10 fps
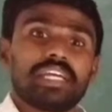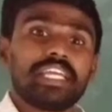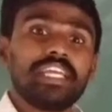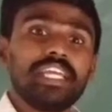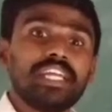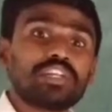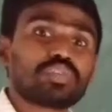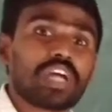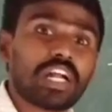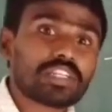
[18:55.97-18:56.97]
He
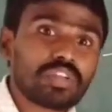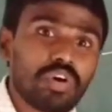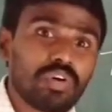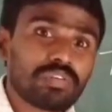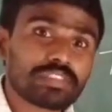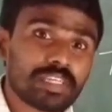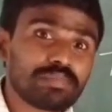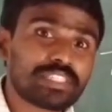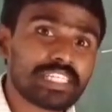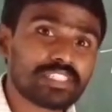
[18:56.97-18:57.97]
do not know.
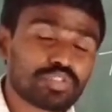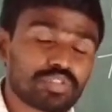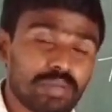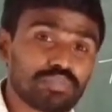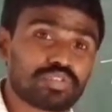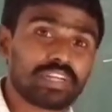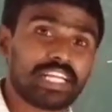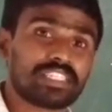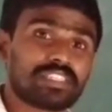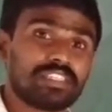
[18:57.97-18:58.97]
Some
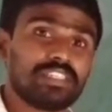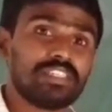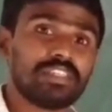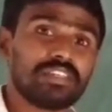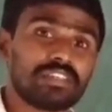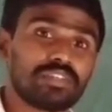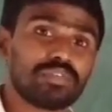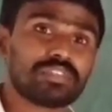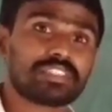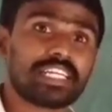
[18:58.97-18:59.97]
students
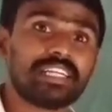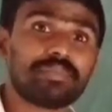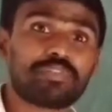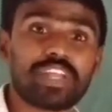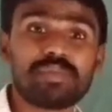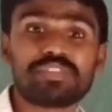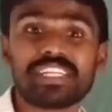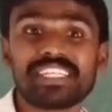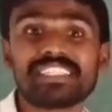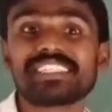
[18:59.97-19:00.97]
frame
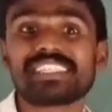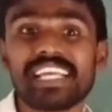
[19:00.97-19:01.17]
sentences